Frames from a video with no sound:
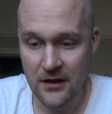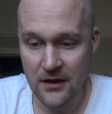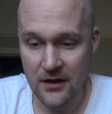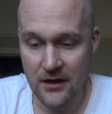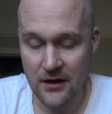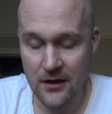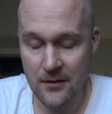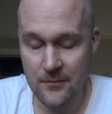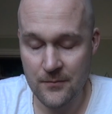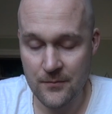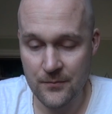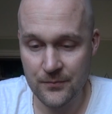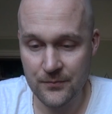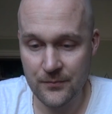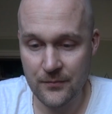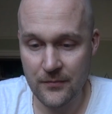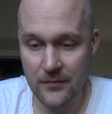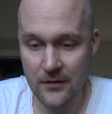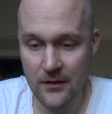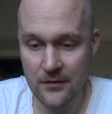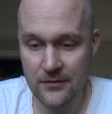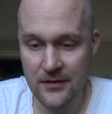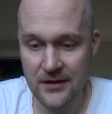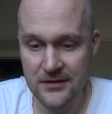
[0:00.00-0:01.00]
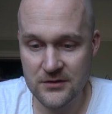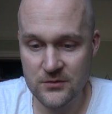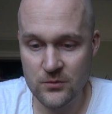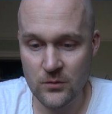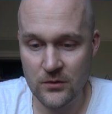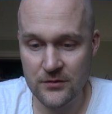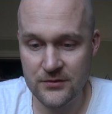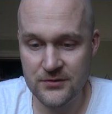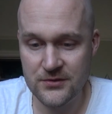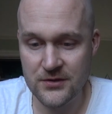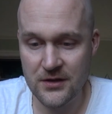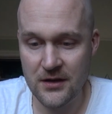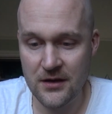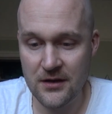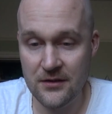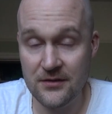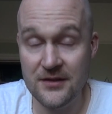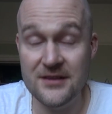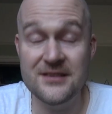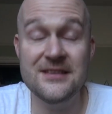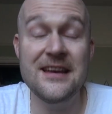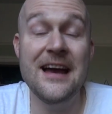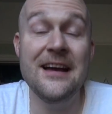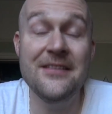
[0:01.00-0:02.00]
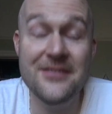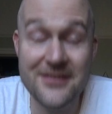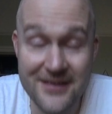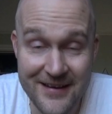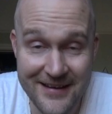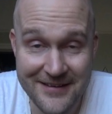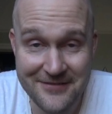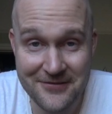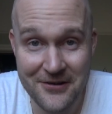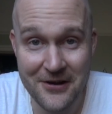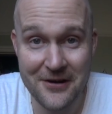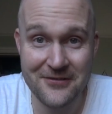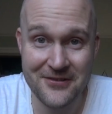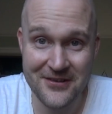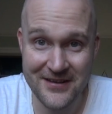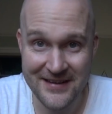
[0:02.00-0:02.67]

this candidate rather,